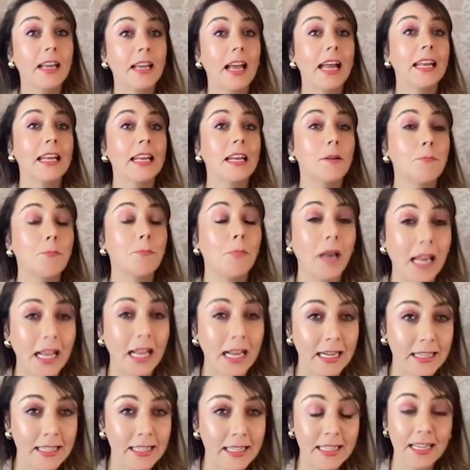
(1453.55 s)
and an
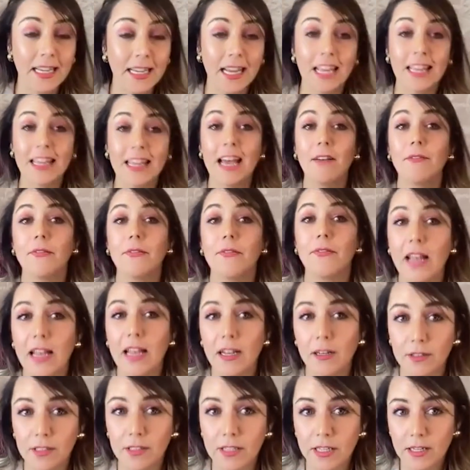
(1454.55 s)
implant, and that
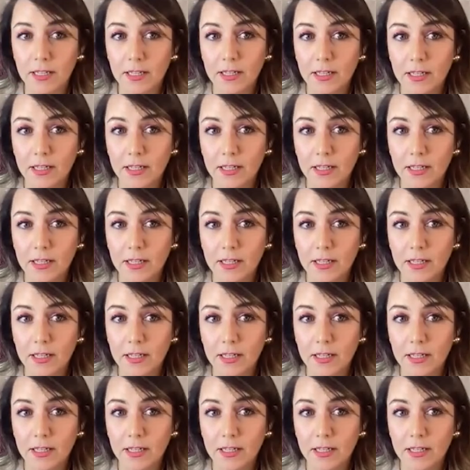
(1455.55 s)
failed.